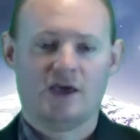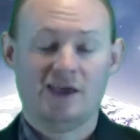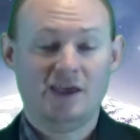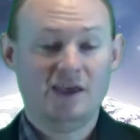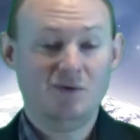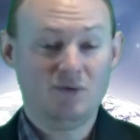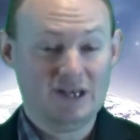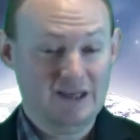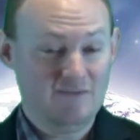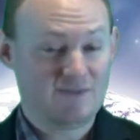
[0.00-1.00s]
He
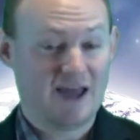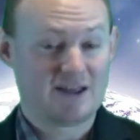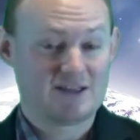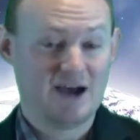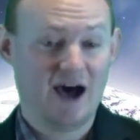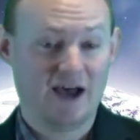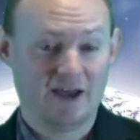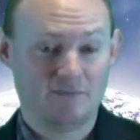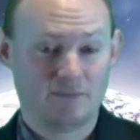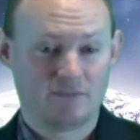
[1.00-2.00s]
lived at a
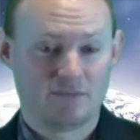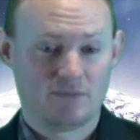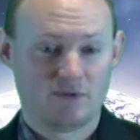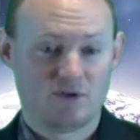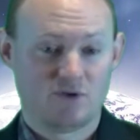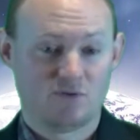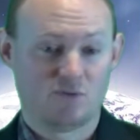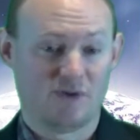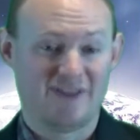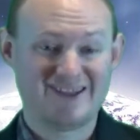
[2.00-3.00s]
time
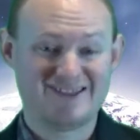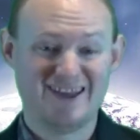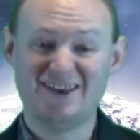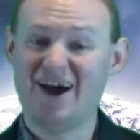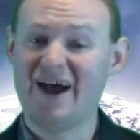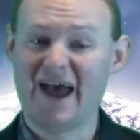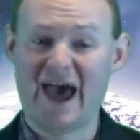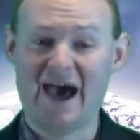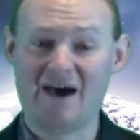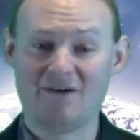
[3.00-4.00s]
when they did not
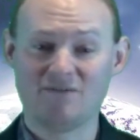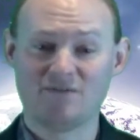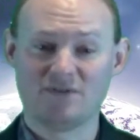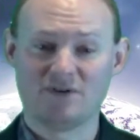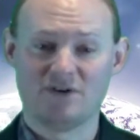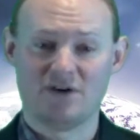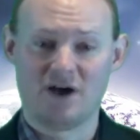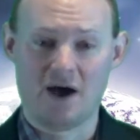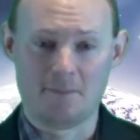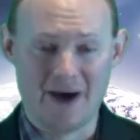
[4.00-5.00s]
have
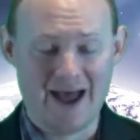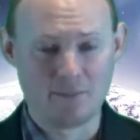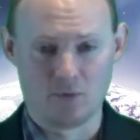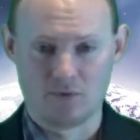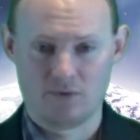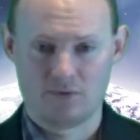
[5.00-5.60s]
a Bible.